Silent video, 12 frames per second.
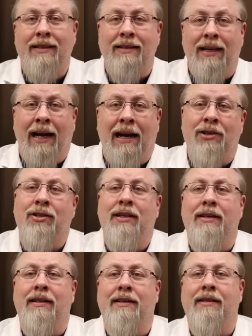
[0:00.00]
This is actually
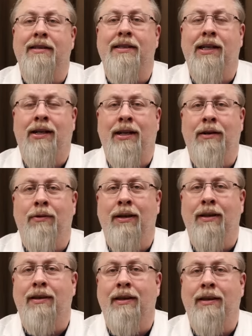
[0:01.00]
unnecessary
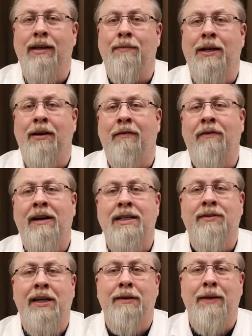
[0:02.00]
with lithium iron
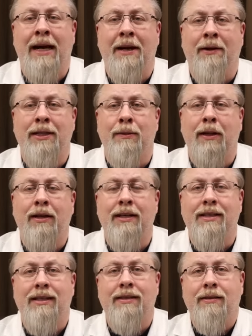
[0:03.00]
phosphate batteries
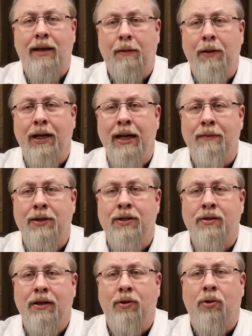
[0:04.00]
because this type of
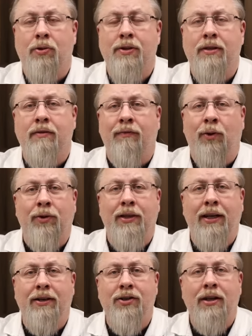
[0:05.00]
chemistry holds its
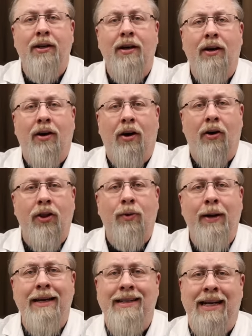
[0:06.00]
voltage all the
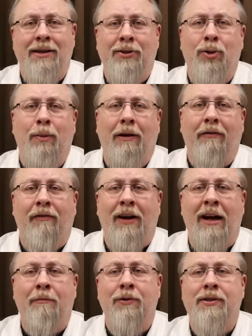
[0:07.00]
way down to about
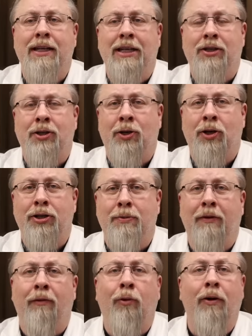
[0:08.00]
5% charge
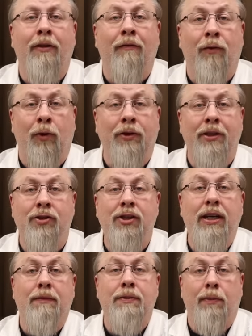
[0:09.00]
before the voltage
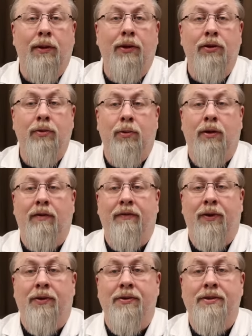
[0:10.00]
dips below 12
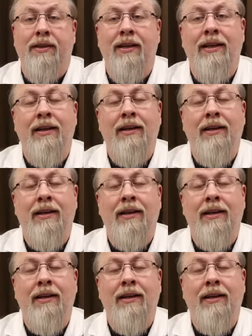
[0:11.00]
volts.